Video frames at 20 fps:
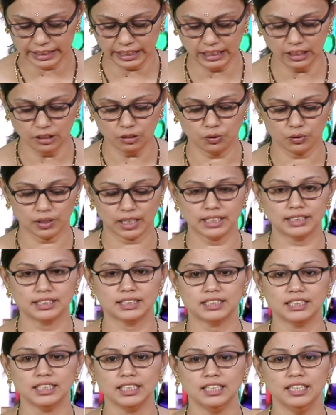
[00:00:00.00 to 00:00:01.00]
You can
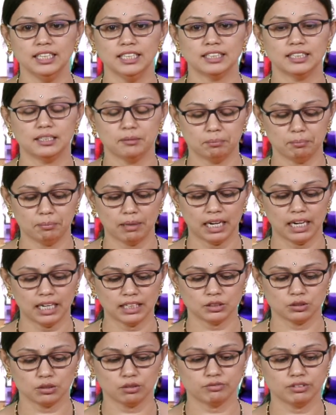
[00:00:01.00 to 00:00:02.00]
see the parts
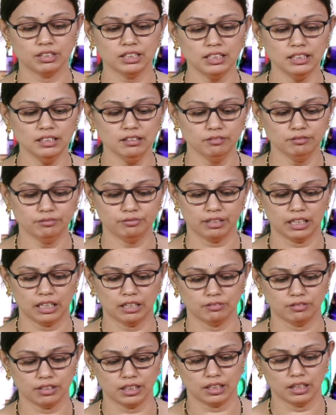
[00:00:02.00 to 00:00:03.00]
of the
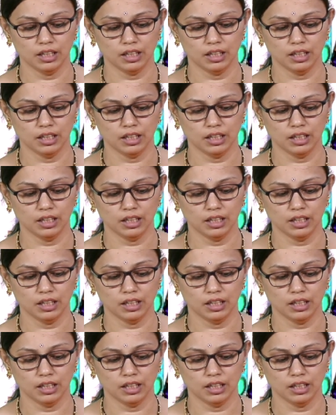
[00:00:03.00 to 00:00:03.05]
flower.